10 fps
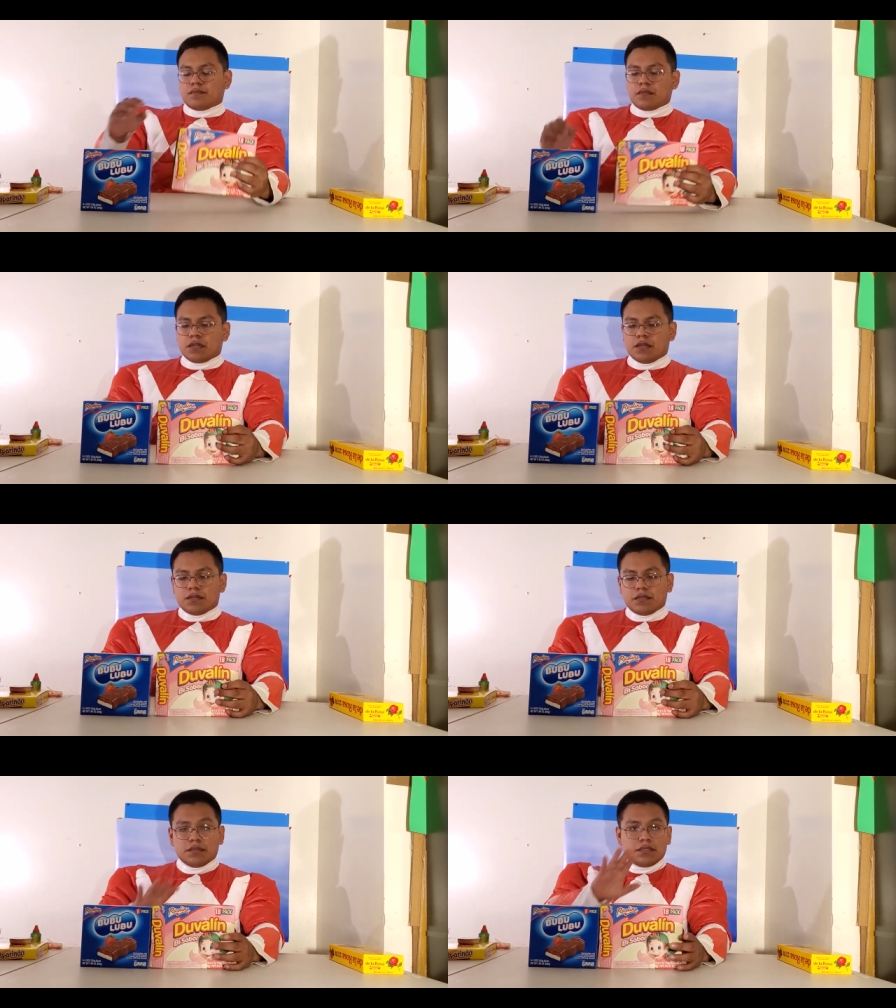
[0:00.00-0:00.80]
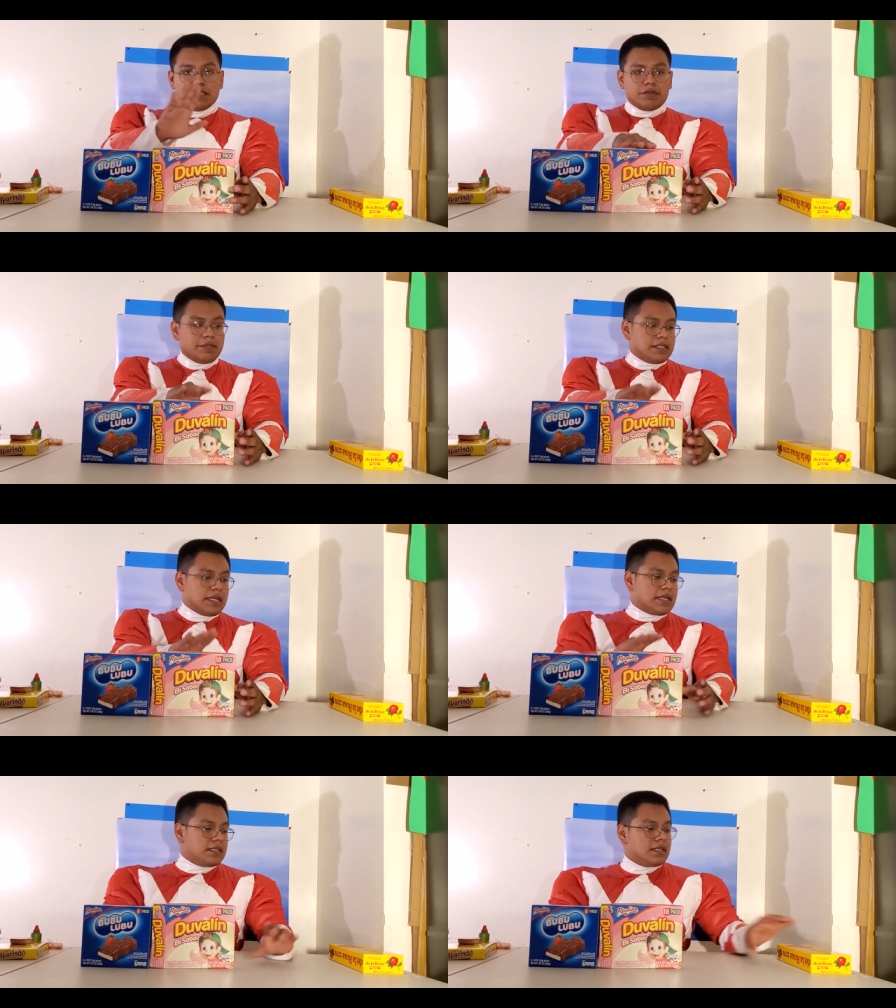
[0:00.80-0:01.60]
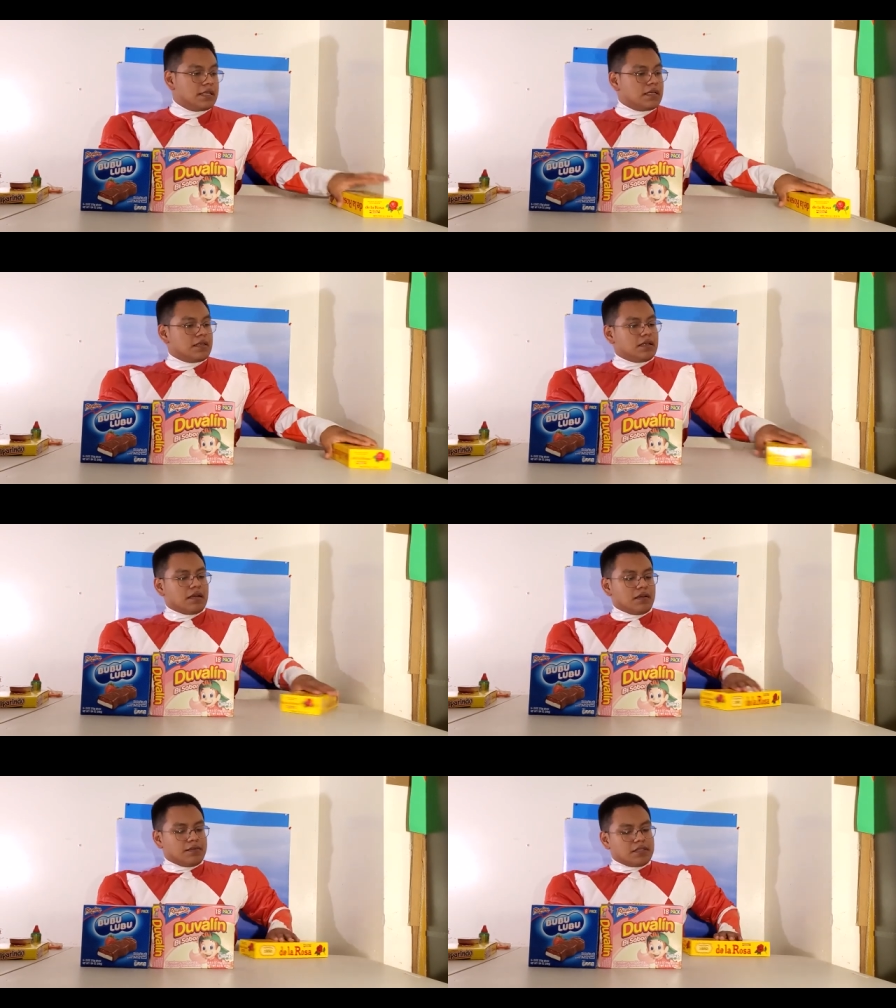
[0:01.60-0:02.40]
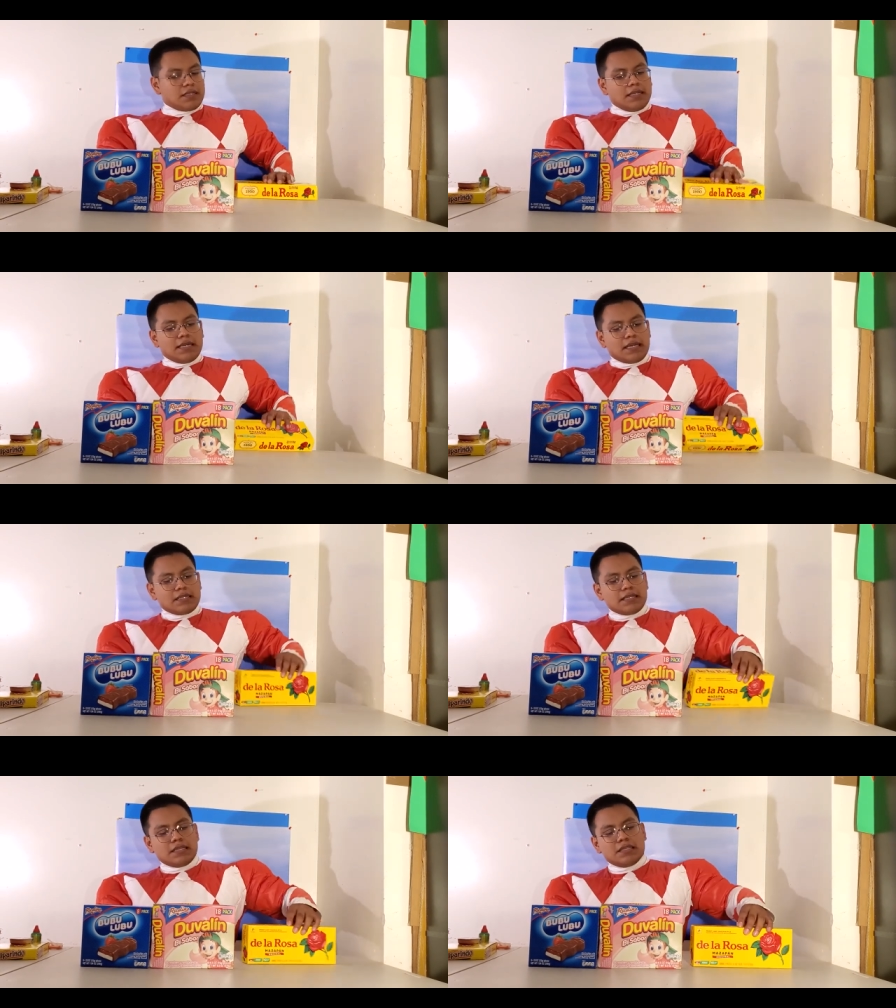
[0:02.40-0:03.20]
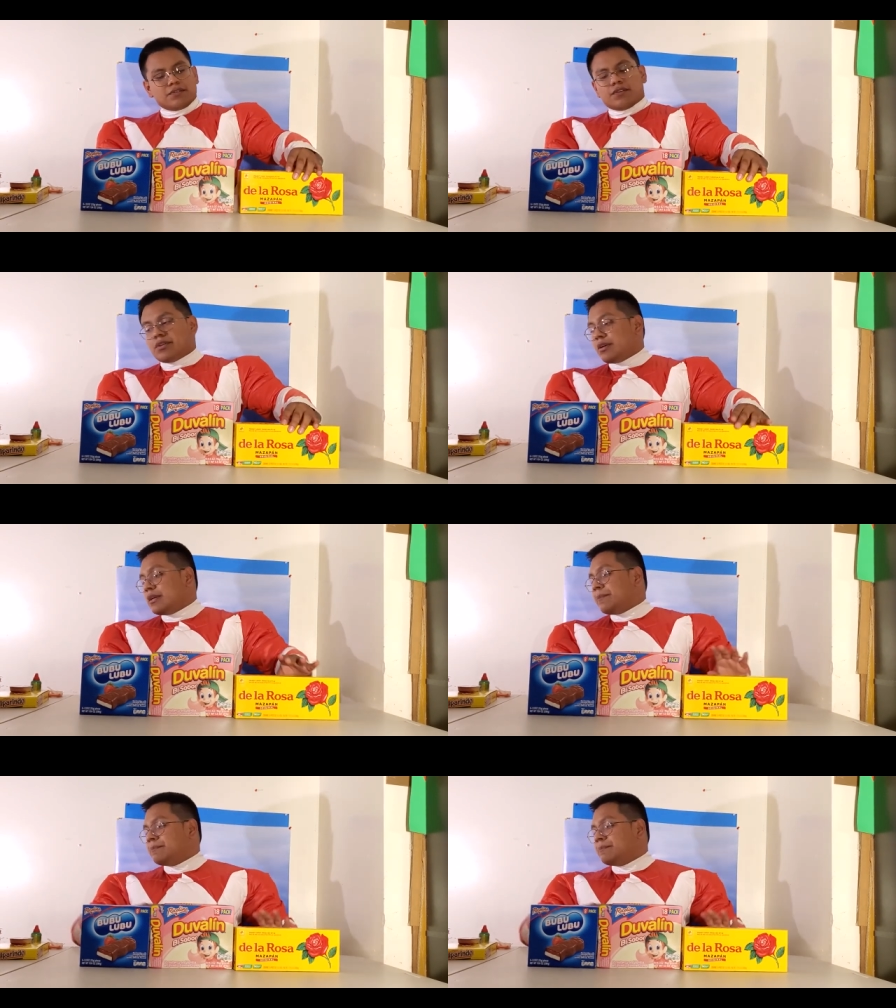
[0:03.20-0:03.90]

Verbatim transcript: These would be second. Obviously, like I said, these are third.